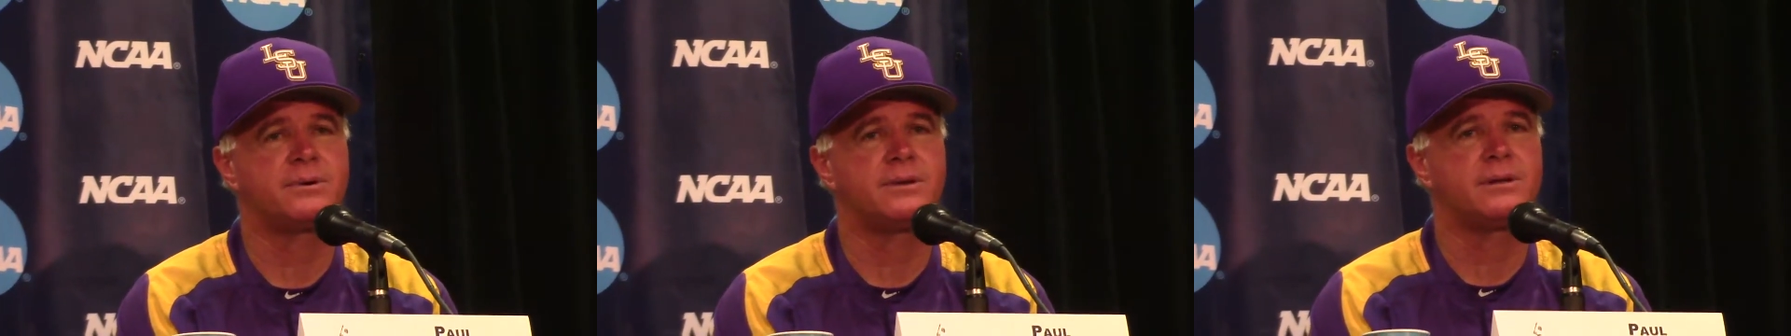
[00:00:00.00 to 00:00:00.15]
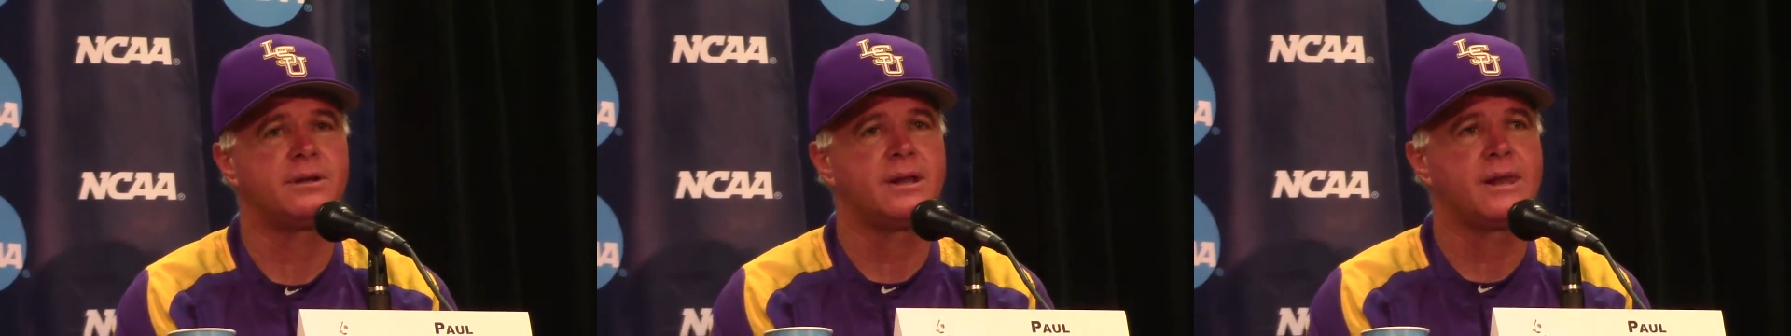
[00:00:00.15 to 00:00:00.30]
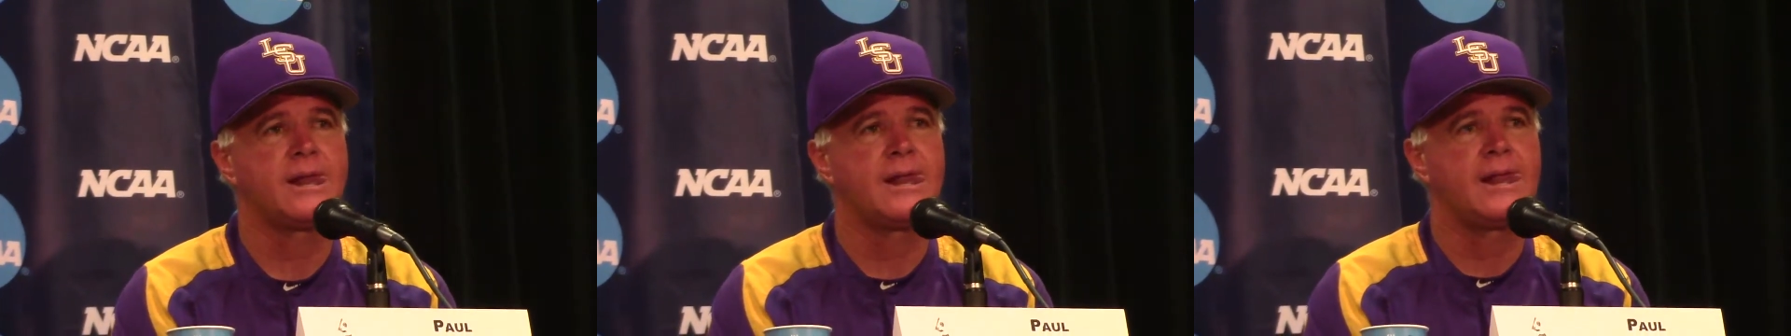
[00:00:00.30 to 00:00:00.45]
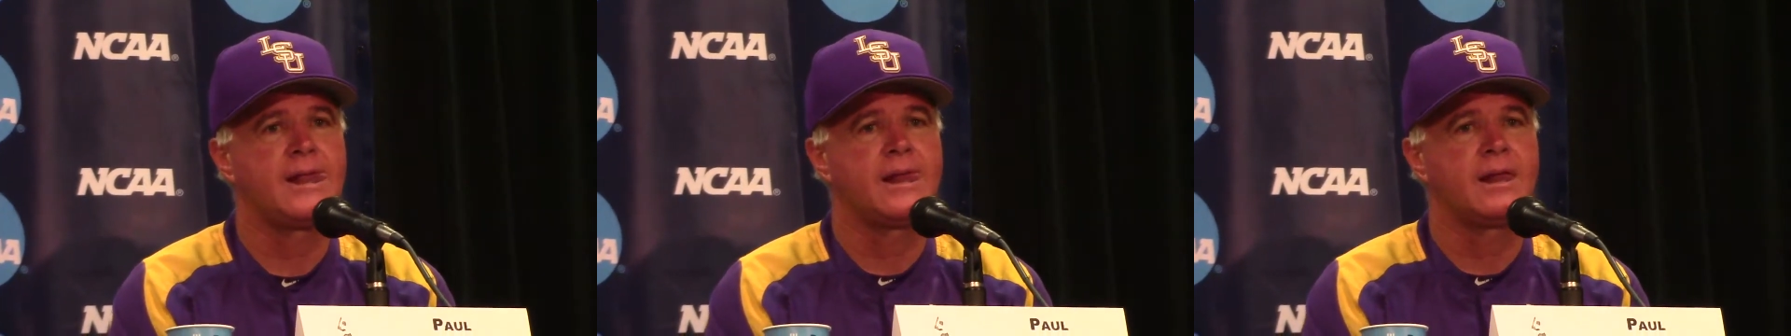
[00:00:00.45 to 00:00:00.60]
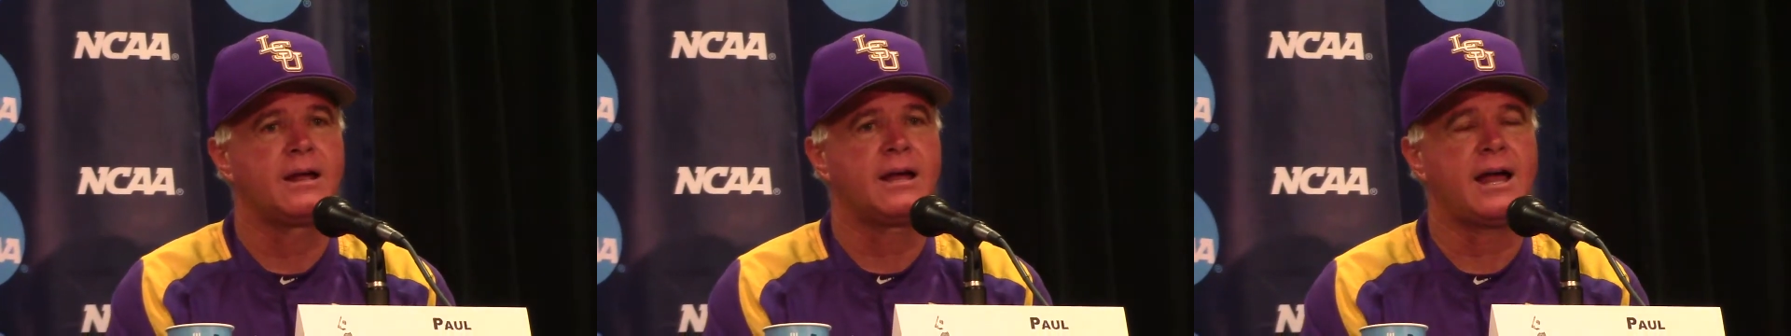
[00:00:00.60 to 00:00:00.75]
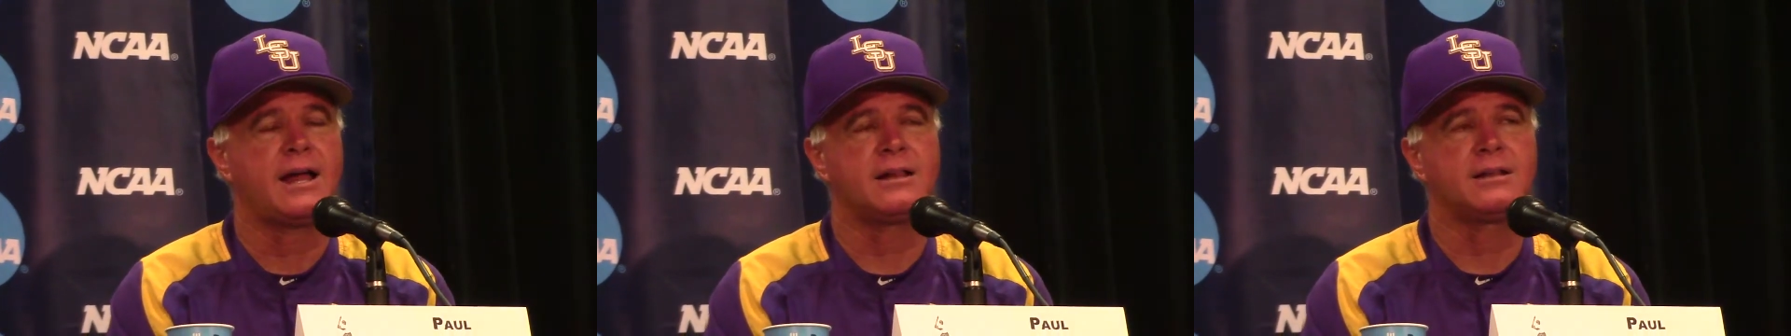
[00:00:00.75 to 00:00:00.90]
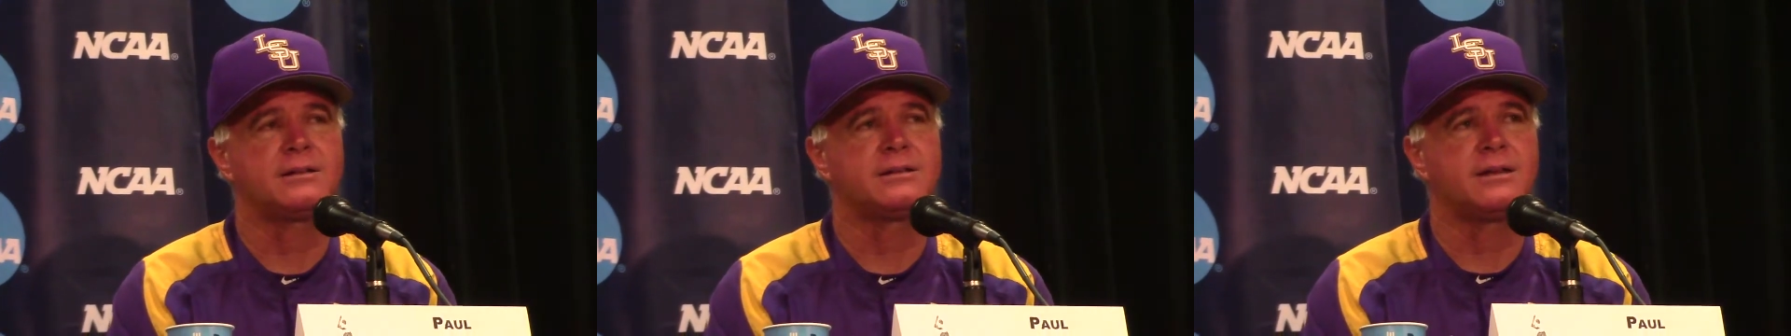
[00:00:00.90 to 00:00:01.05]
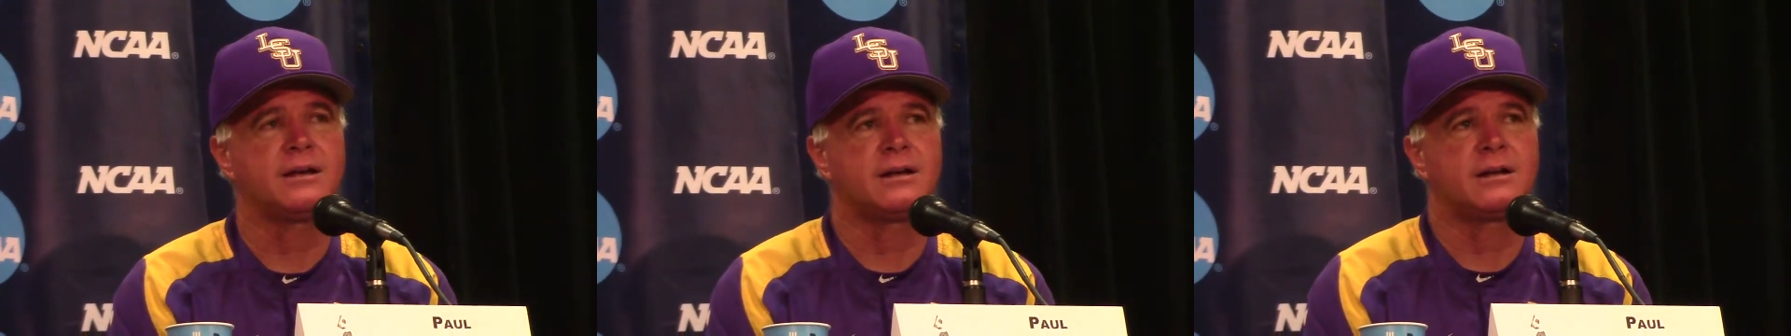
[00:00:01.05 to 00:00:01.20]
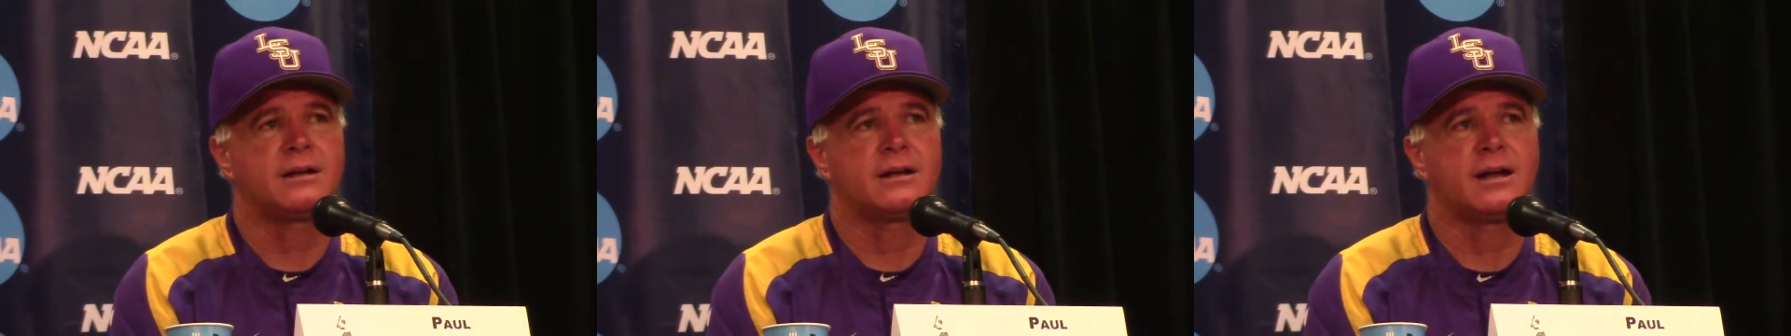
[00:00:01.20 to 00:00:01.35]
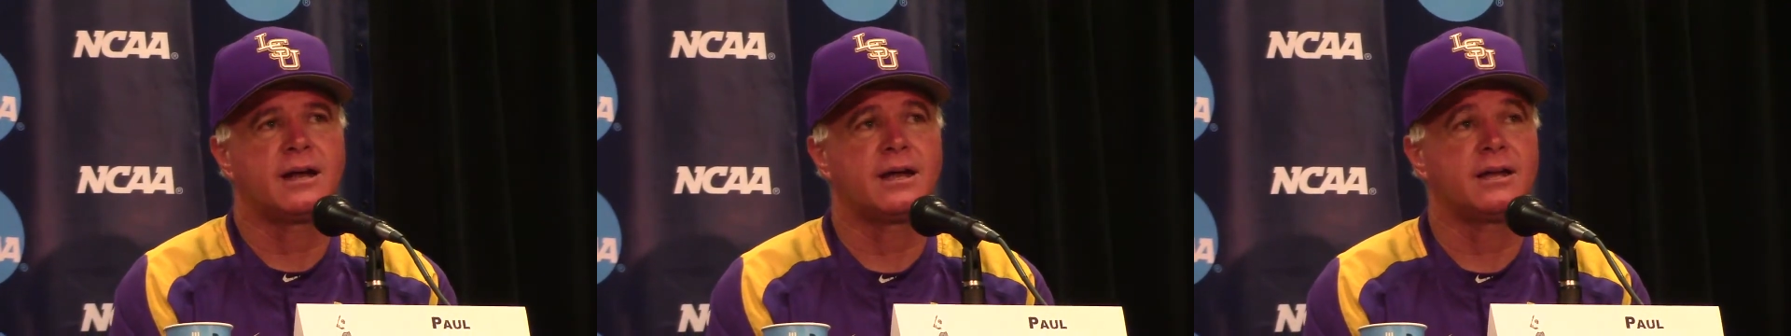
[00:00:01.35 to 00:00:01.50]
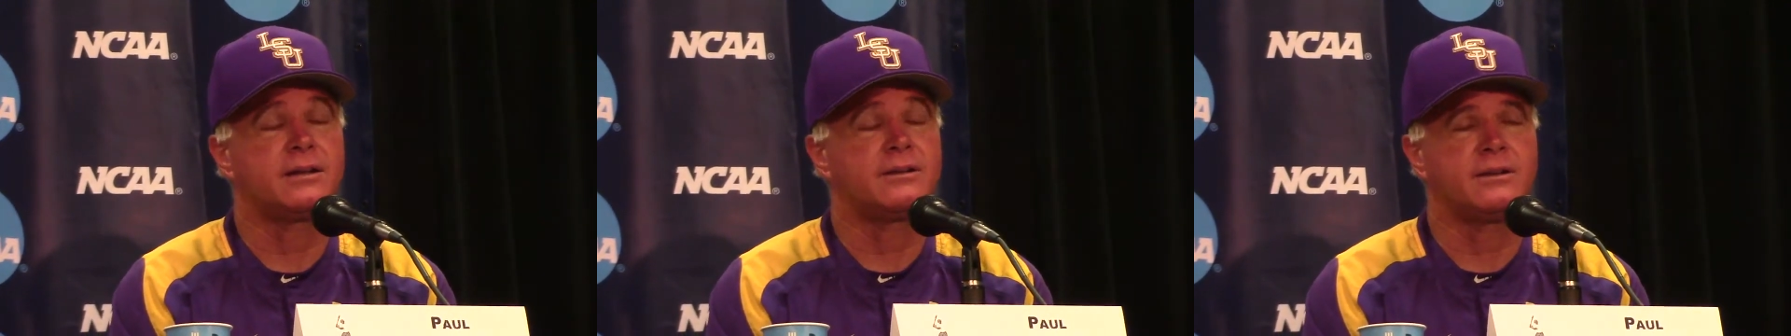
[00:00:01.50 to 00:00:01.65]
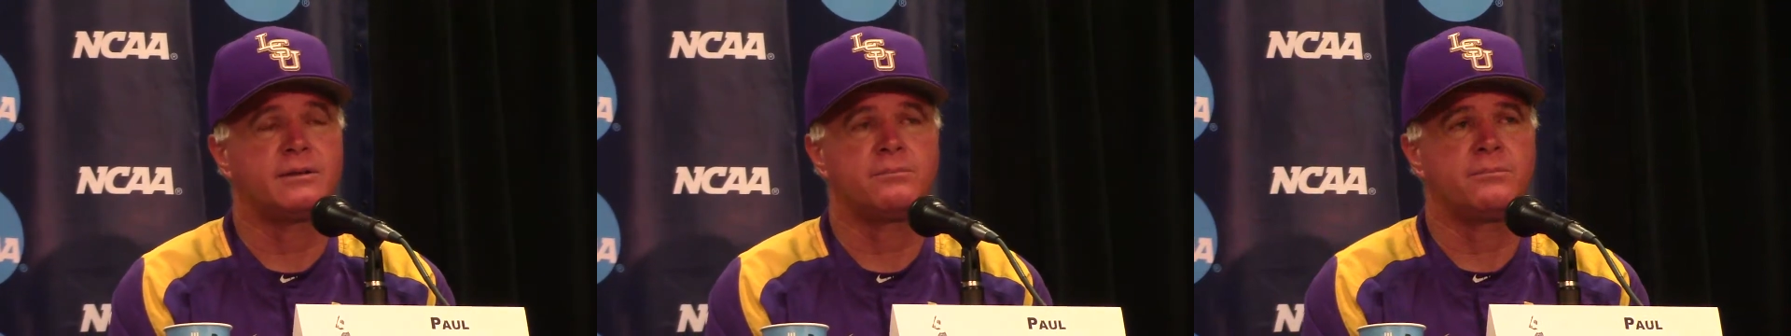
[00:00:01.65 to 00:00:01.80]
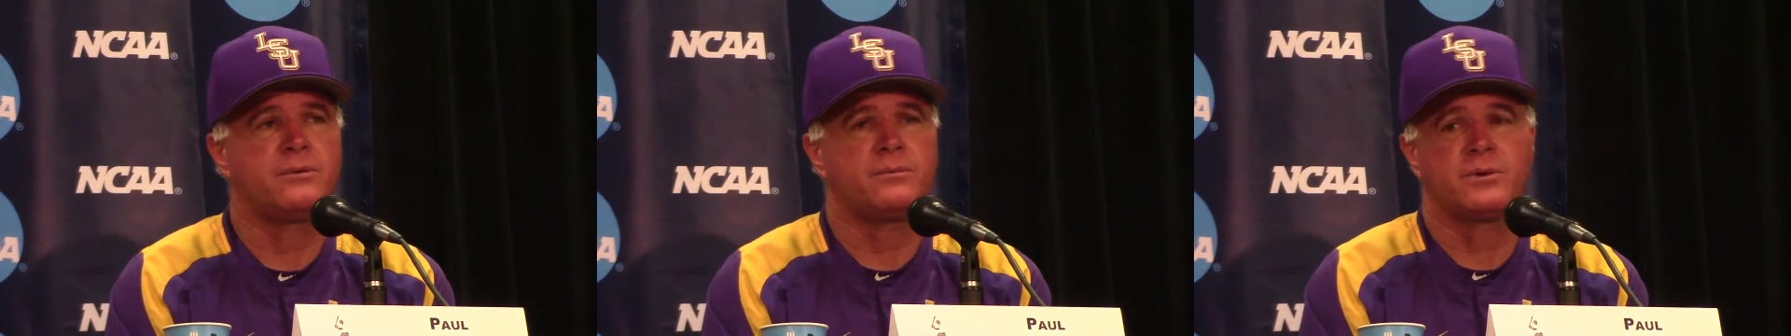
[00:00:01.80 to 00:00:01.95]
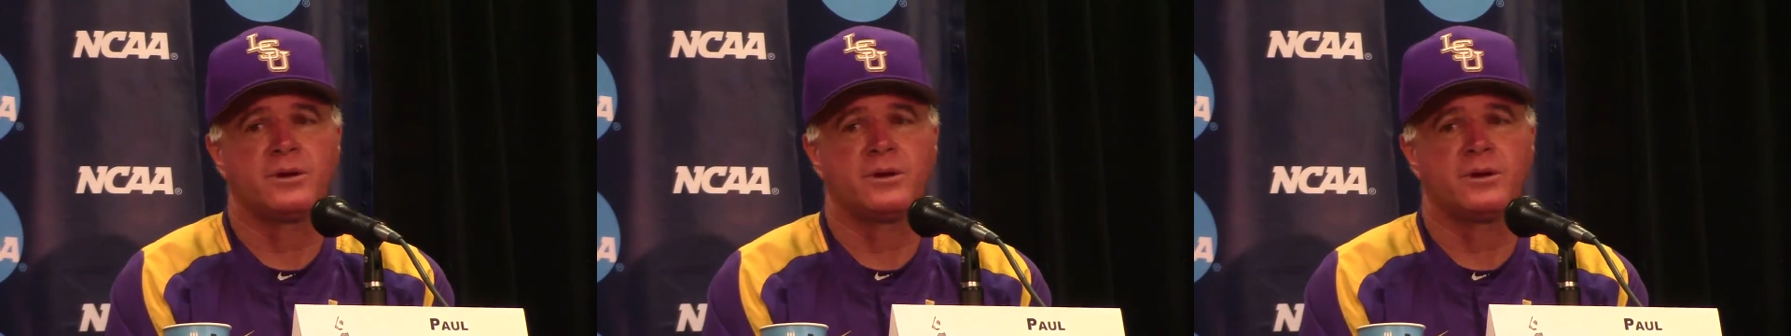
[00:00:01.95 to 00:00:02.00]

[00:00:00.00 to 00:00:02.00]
But Alan Dunn and I, and the,